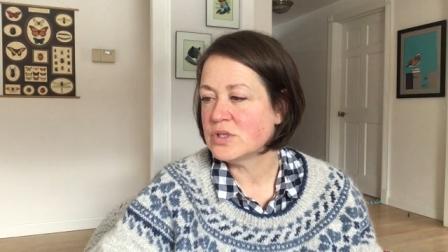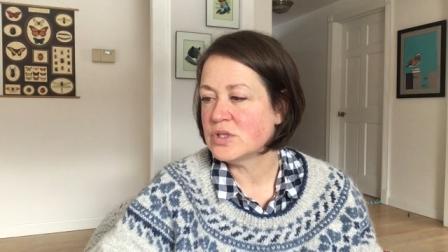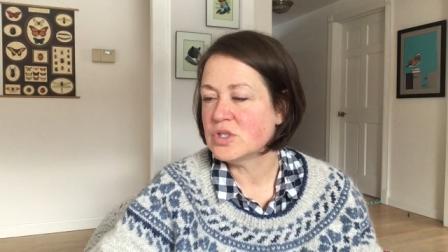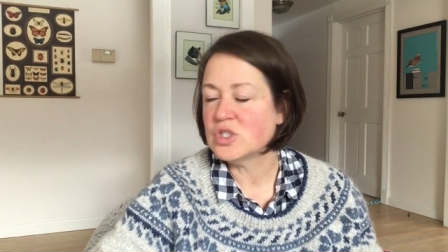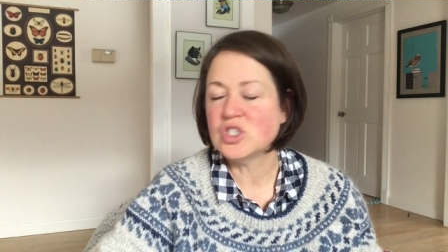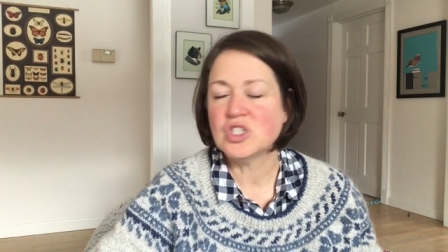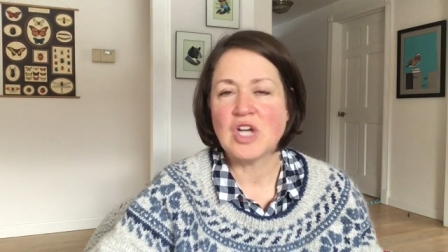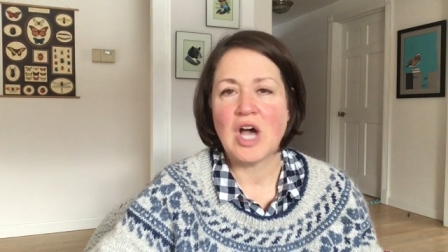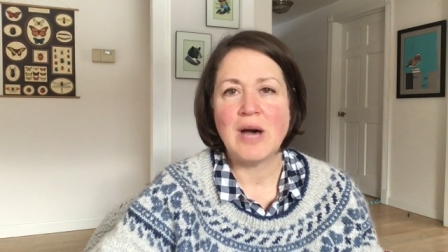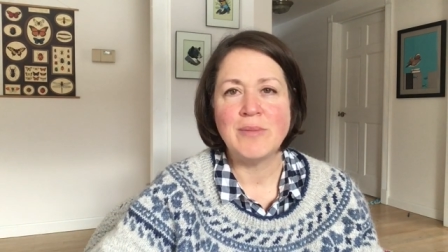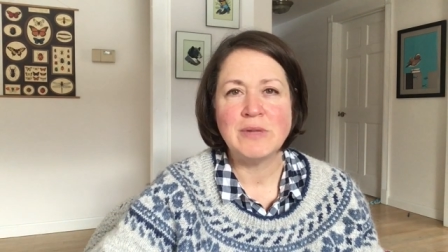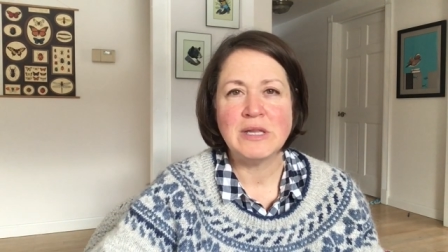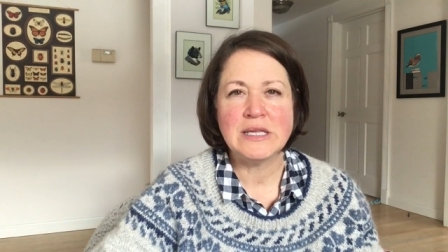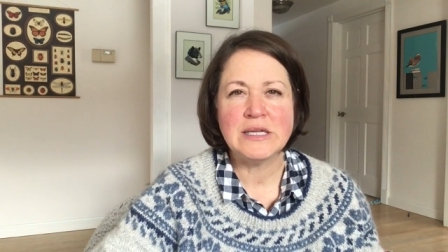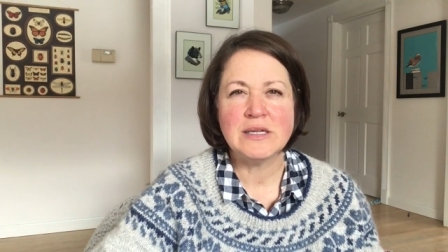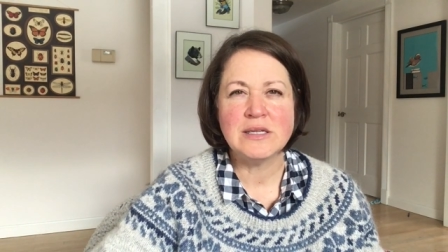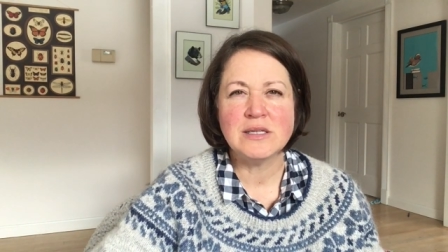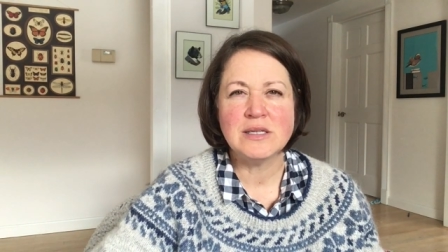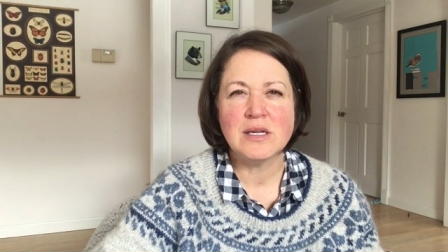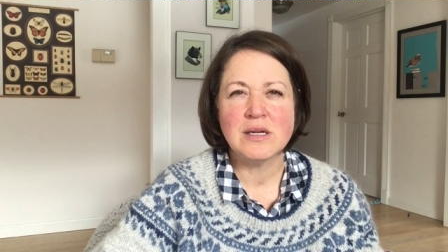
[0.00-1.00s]

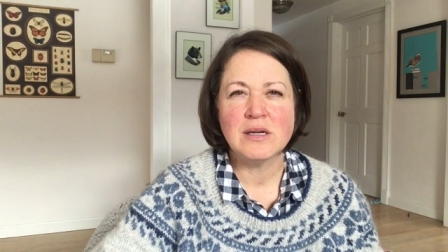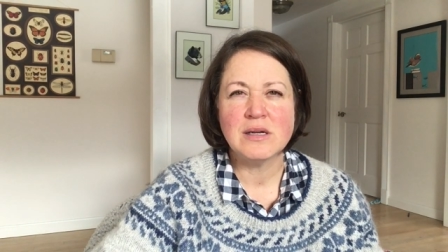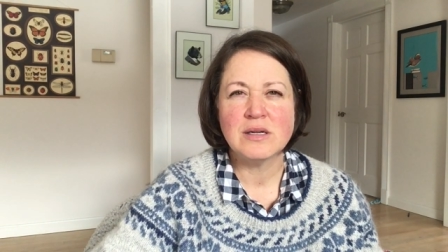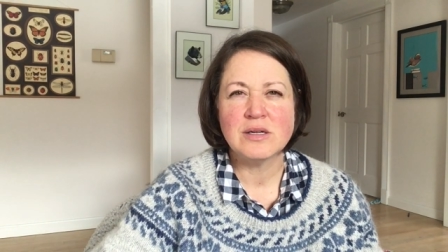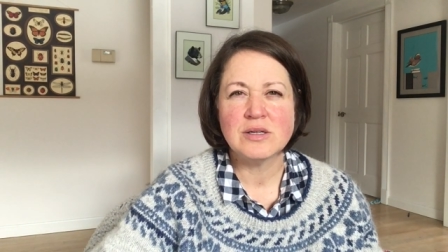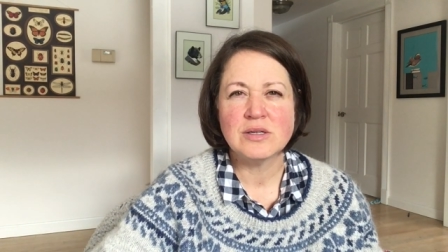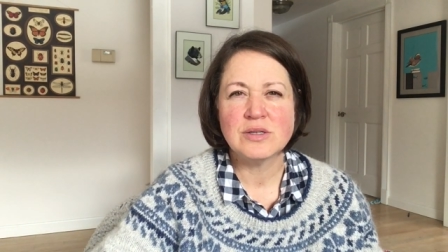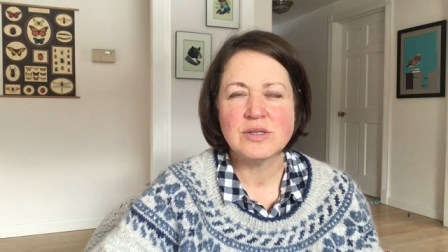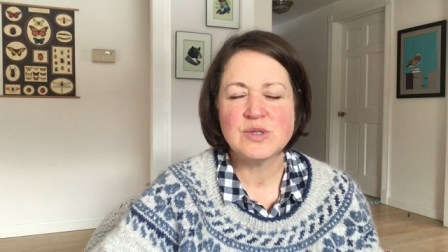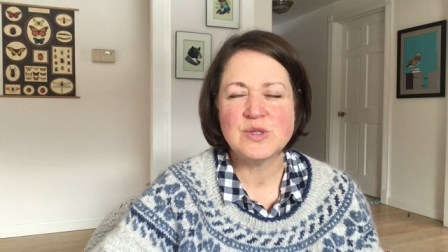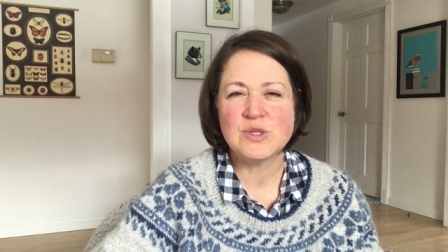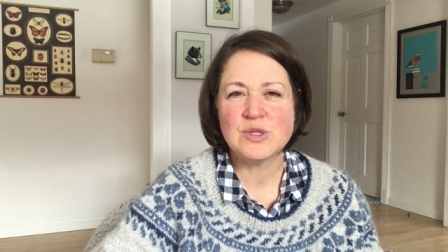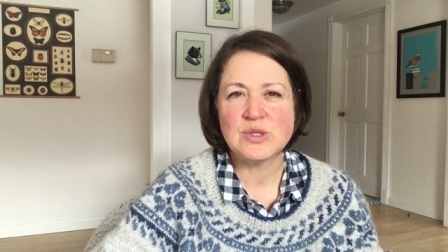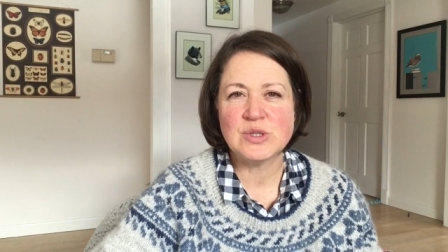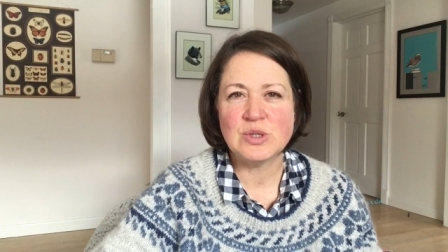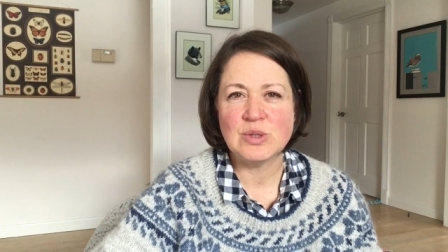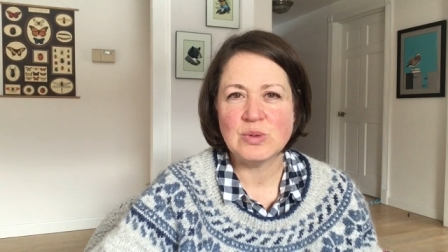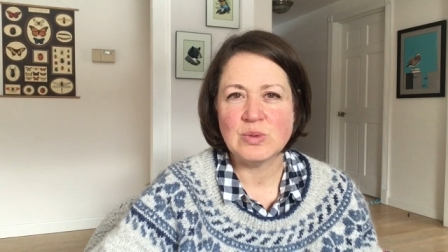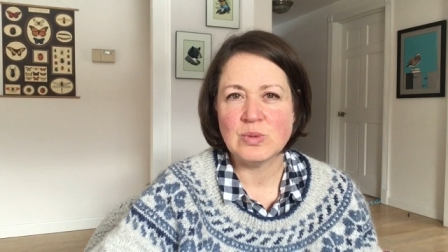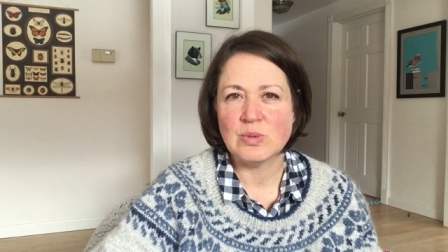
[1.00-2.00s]
Shyamalan
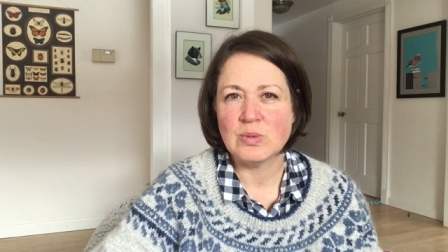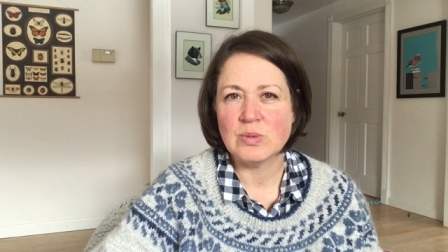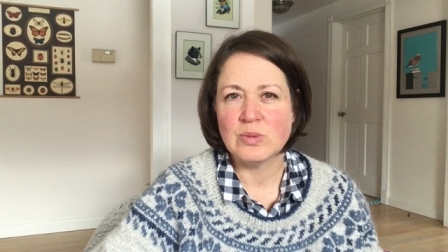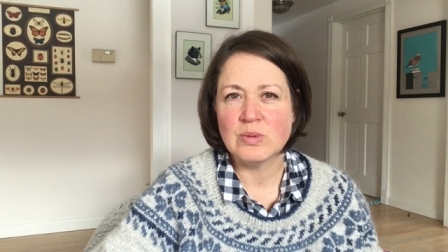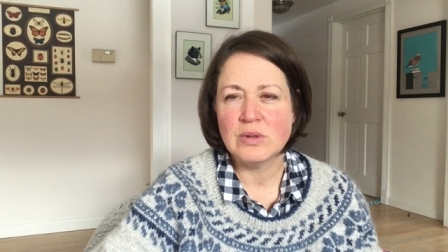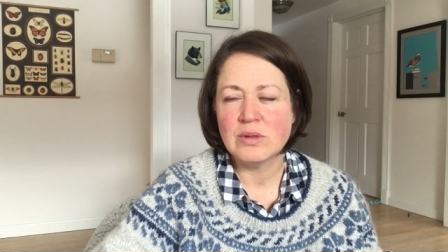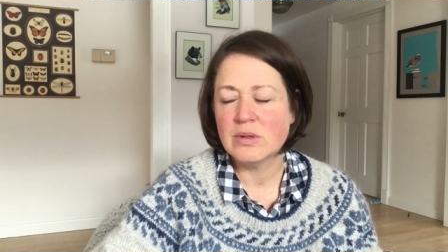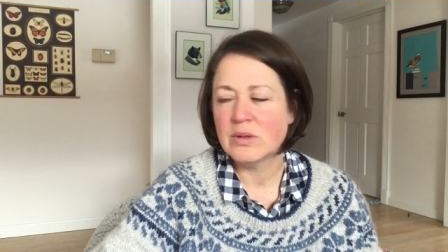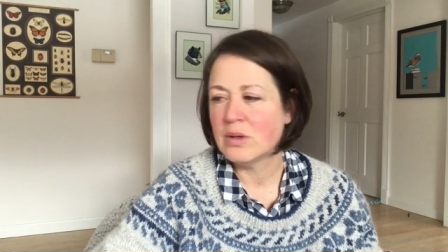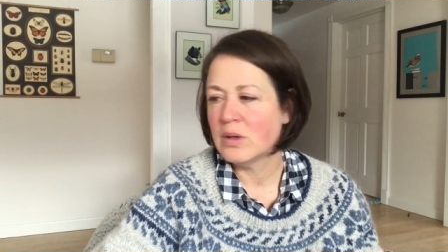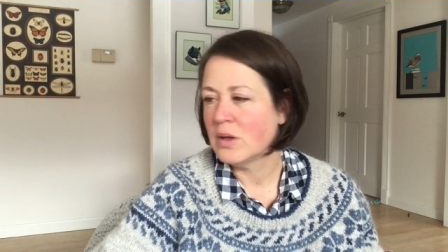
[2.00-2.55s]
Snood